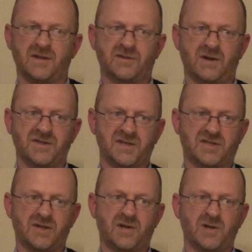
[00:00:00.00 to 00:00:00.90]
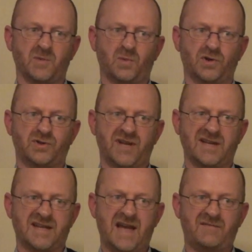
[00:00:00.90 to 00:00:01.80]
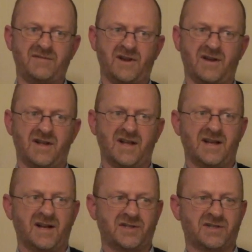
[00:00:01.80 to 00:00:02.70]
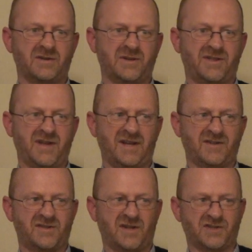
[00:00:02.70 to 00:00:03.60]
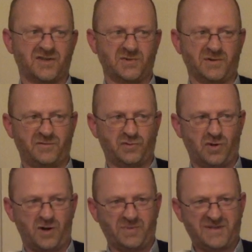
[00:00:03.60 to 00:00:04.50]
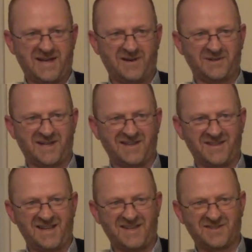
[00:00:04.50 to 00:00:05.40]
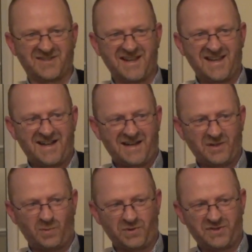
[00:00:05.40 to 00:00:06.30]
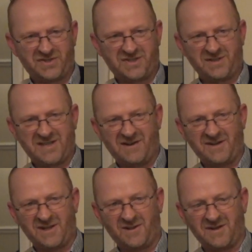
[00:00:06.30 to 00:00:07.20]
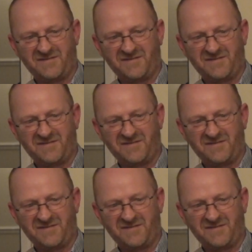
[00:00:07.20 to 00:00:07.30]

So as it's soaking up the water, it gets heavier, and so the thing starts to sort of drop down like this, and the water's still carrying it along.